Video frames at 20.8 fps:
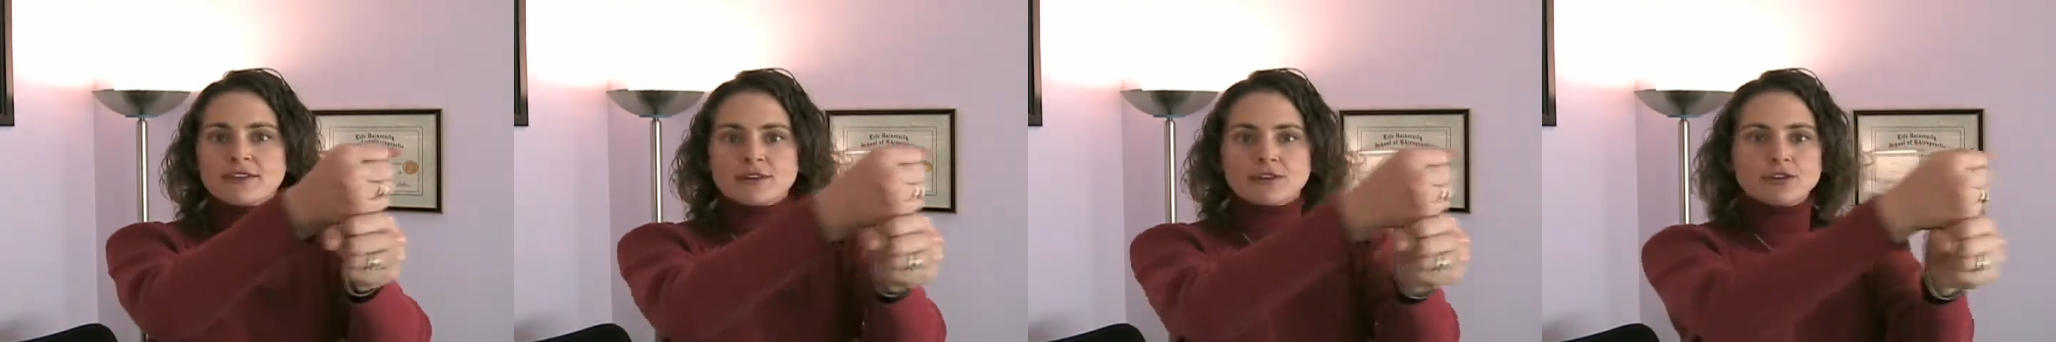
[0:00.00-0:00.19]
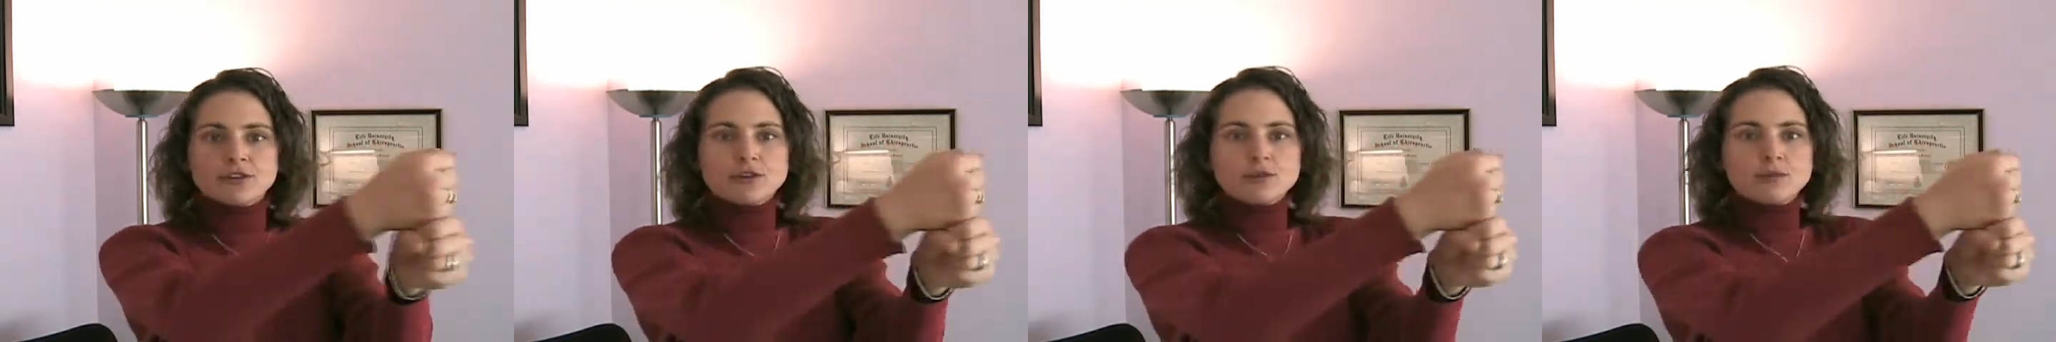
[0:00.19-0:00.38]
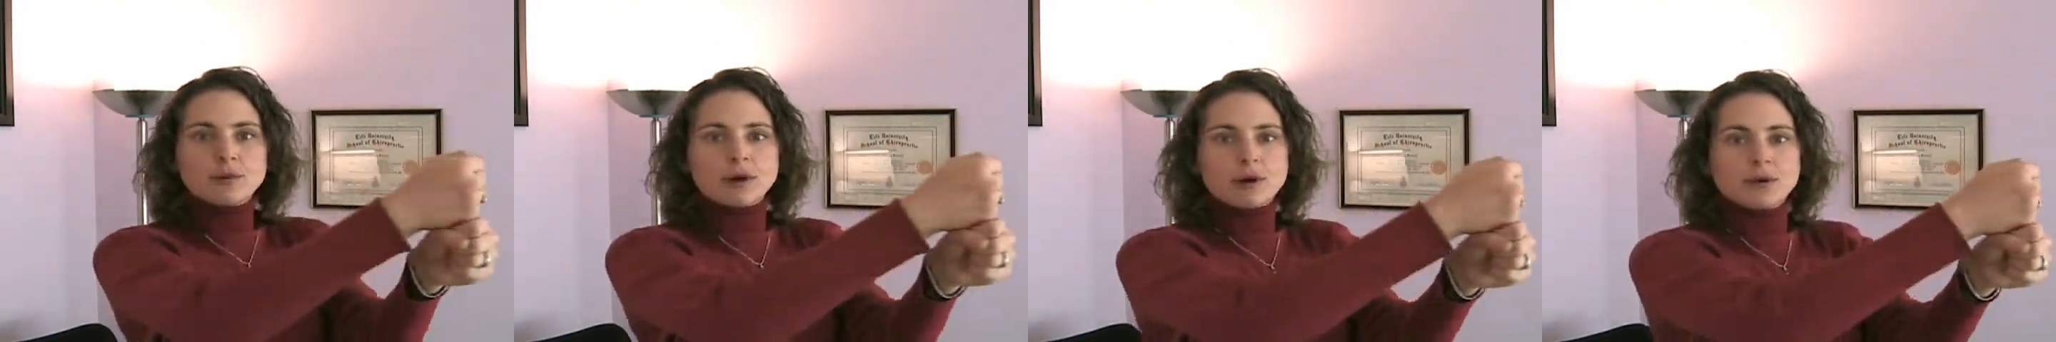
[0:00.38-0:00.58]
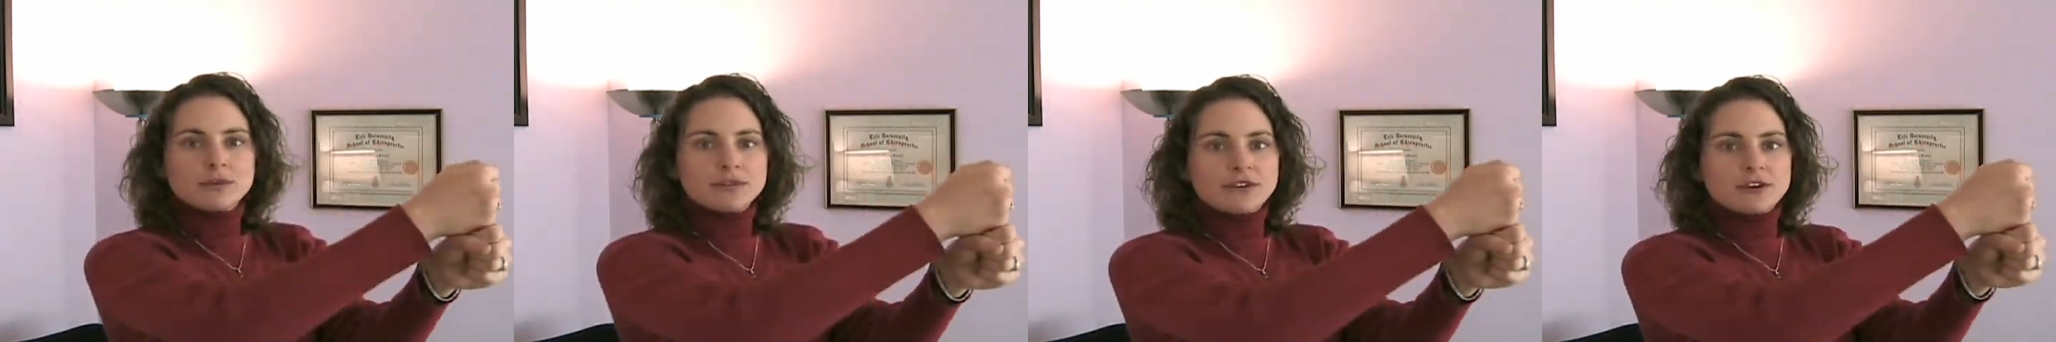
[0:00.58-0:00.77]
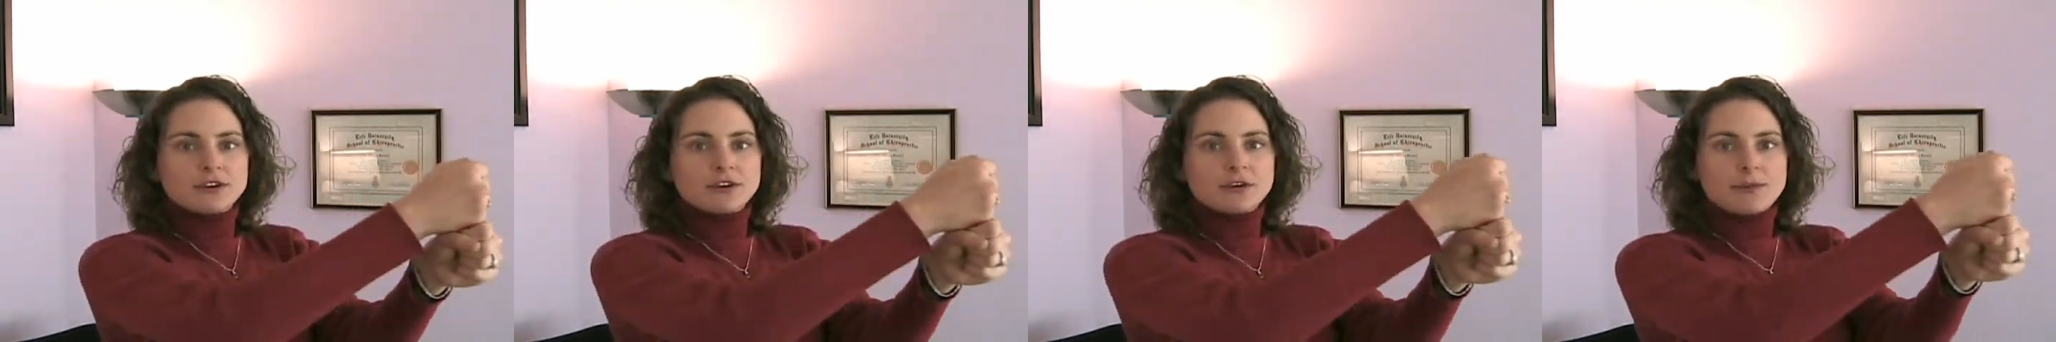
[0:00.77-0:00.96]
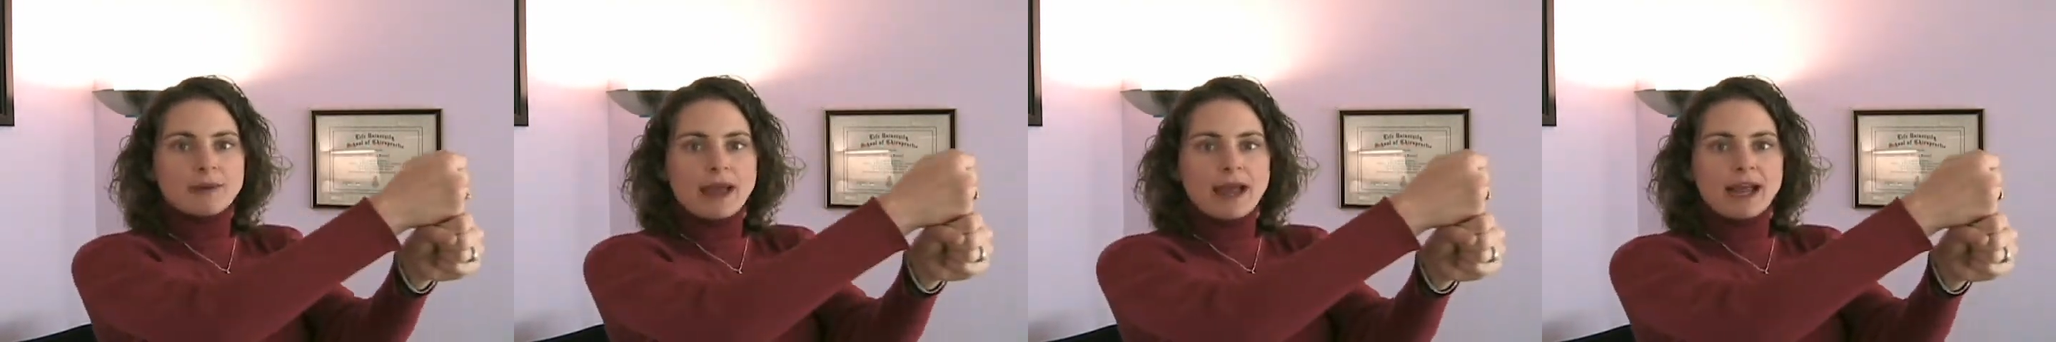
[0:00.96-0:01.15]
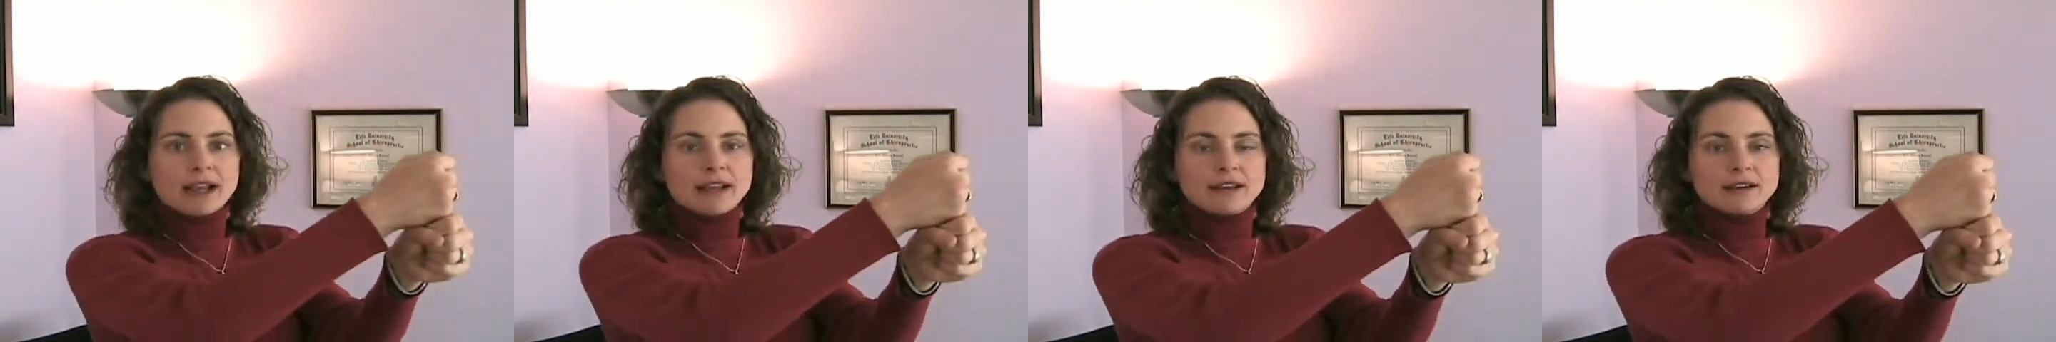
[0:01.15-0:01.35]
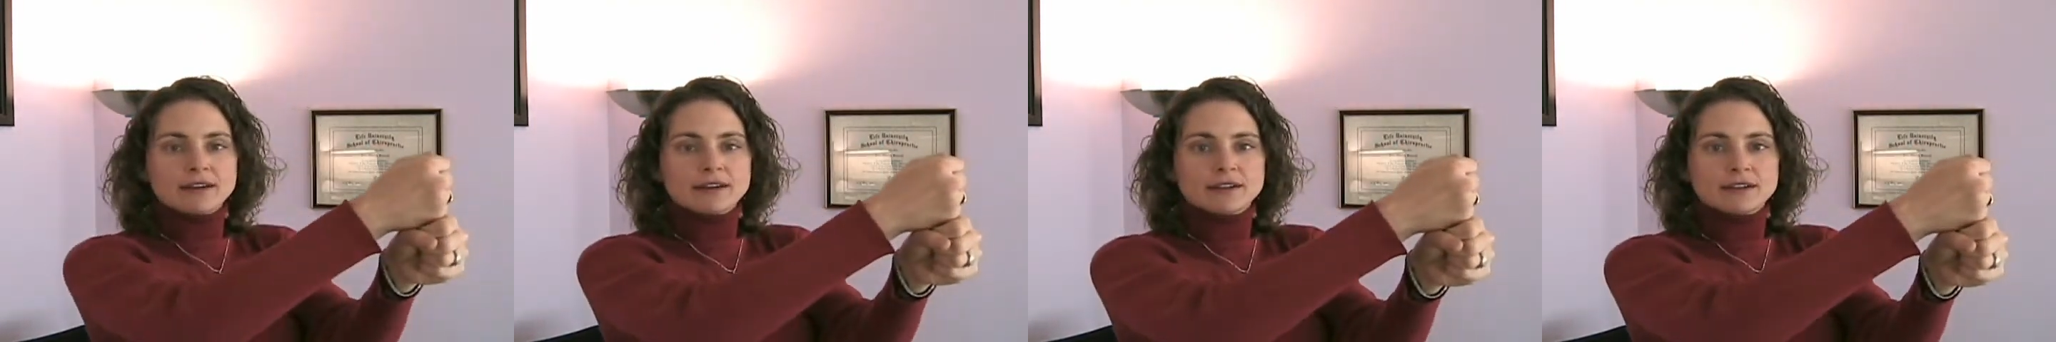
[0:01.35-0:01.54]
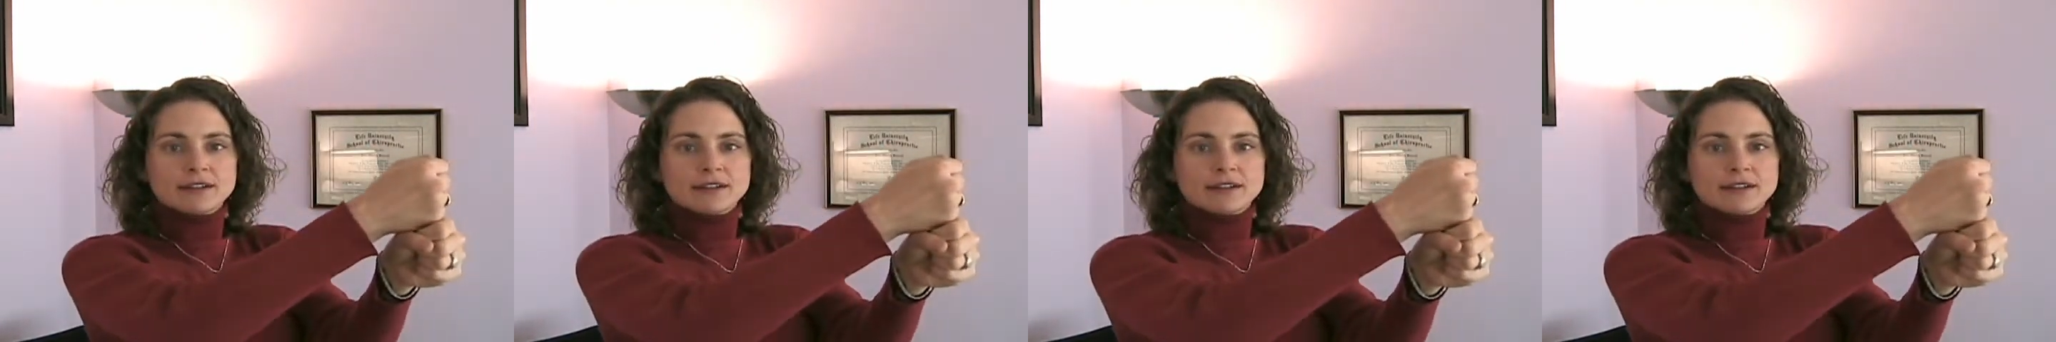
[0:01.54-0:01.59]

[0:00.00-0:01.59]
are two bones in your back,